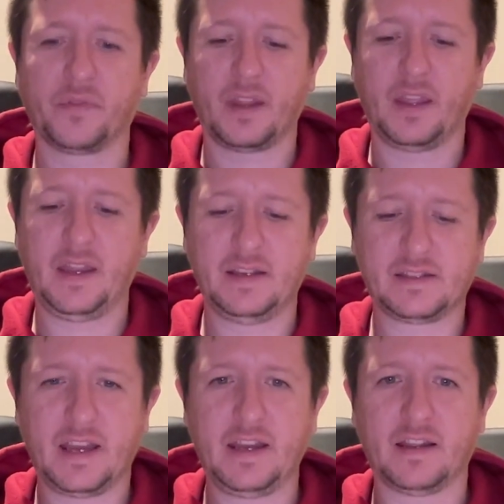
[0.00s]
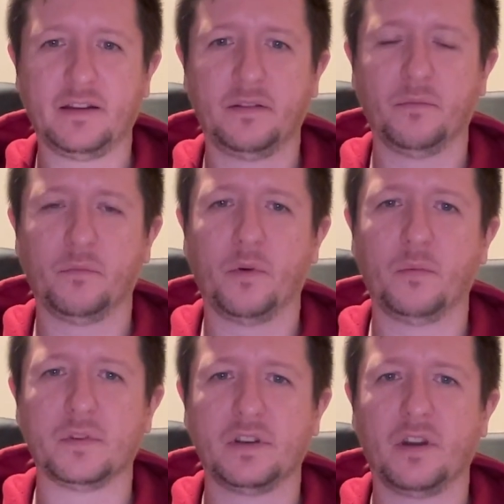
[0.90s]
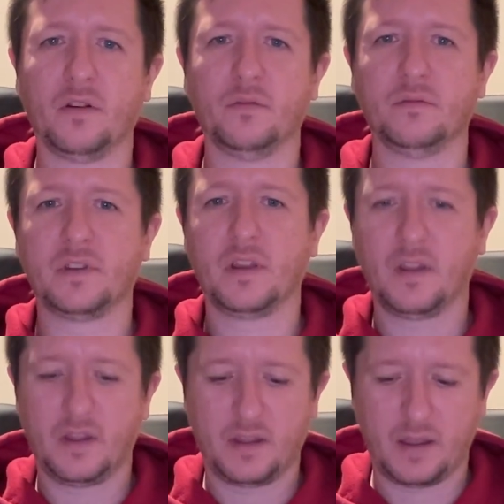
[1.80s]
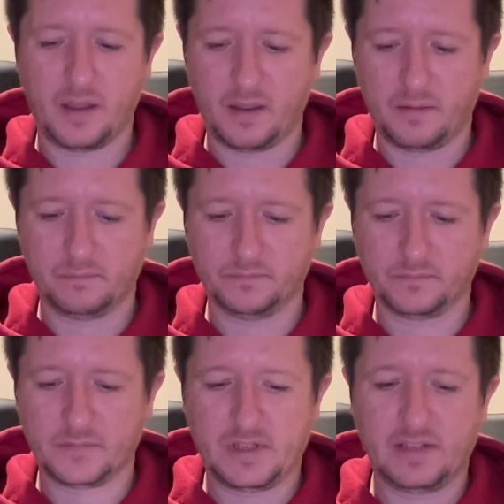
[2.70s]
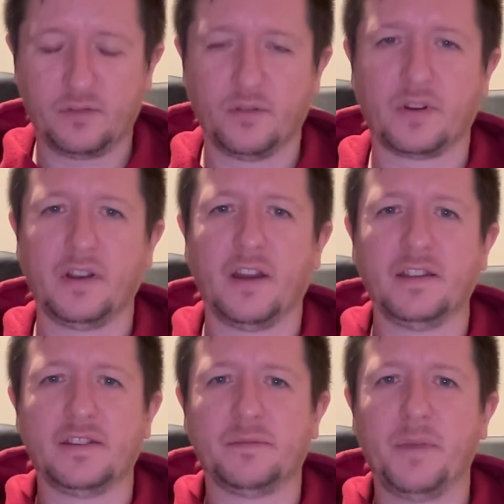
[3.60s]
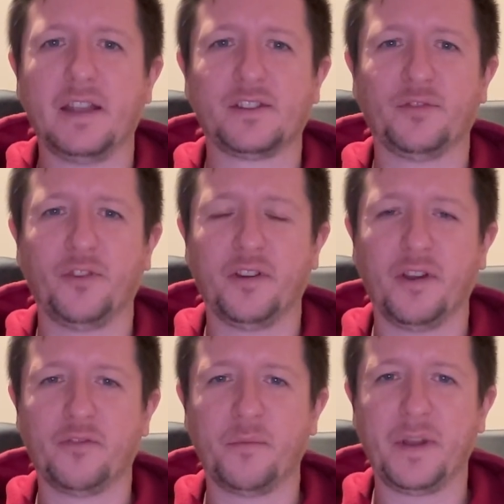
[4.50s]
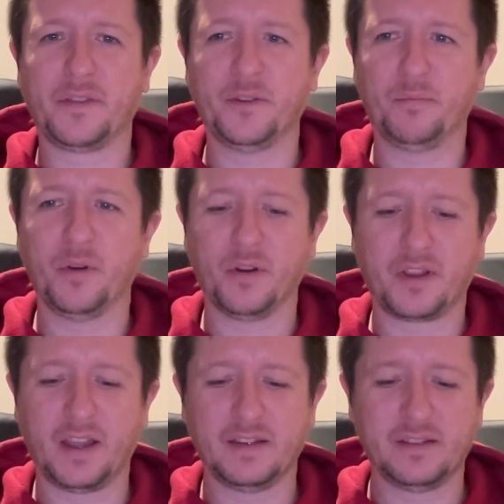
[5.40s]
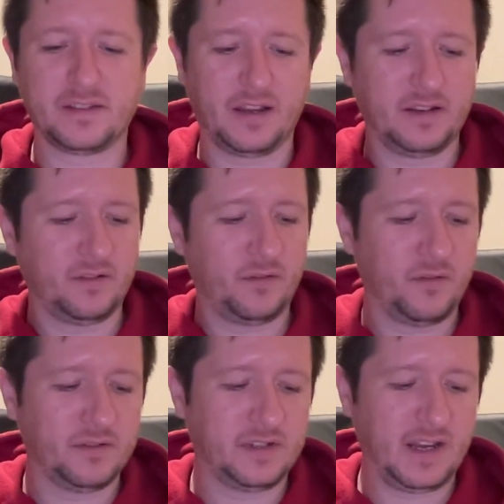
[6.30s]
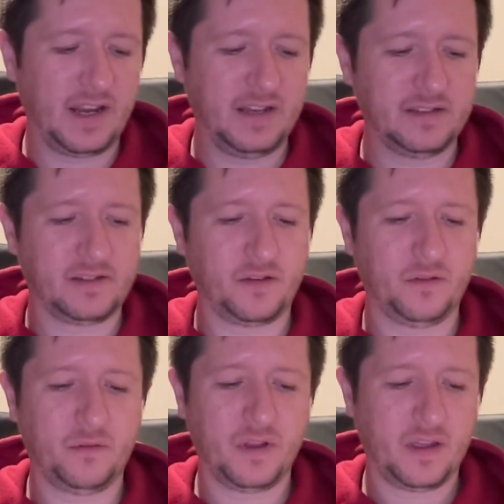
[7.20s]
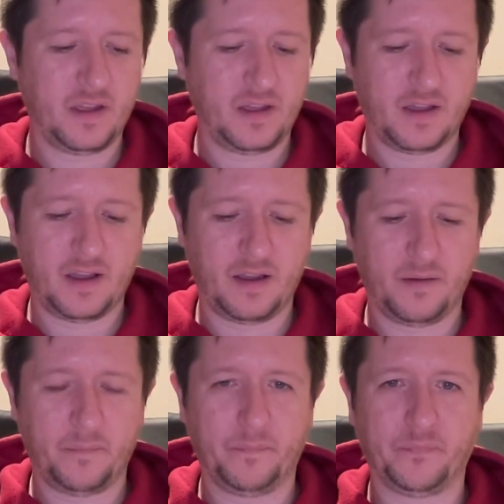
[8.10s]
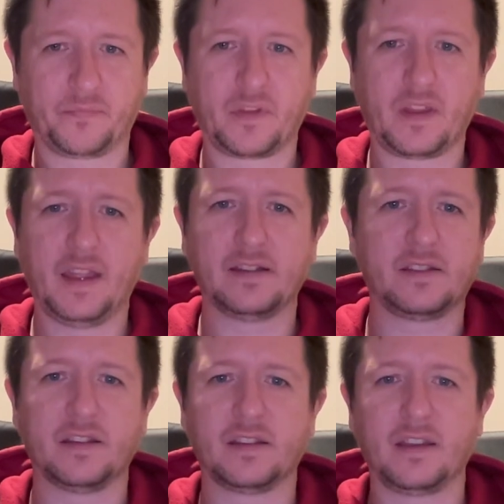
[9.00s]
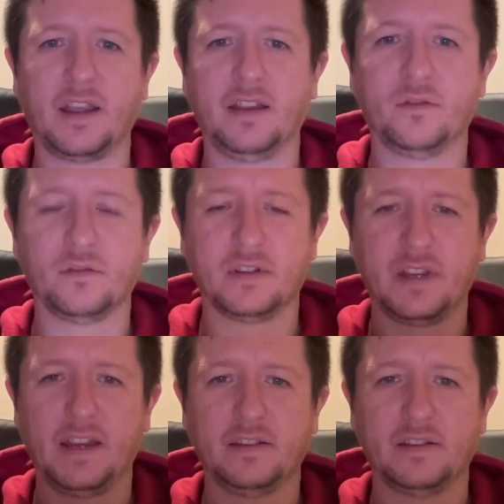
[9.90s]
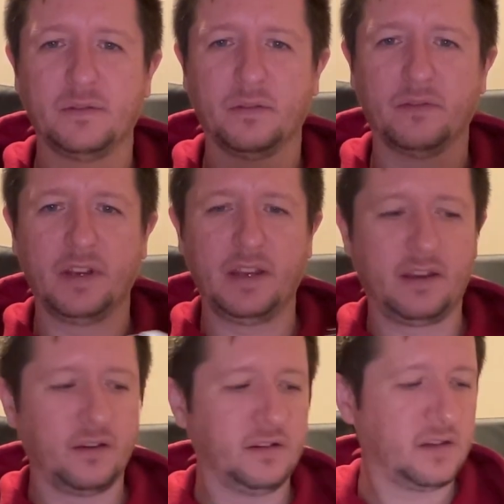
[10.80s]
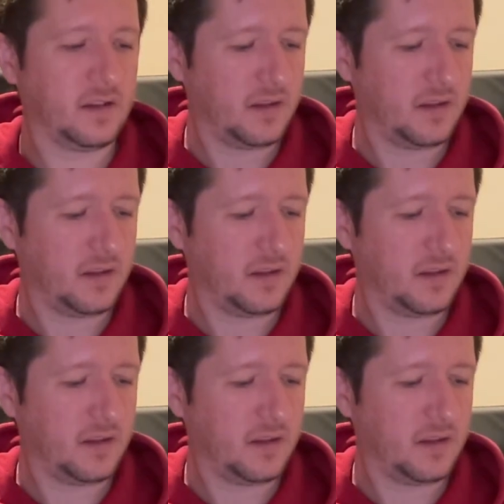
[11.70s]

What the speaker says: He's taken what was an old disorganized mess of a method book and ordered it into he ordered it into a really good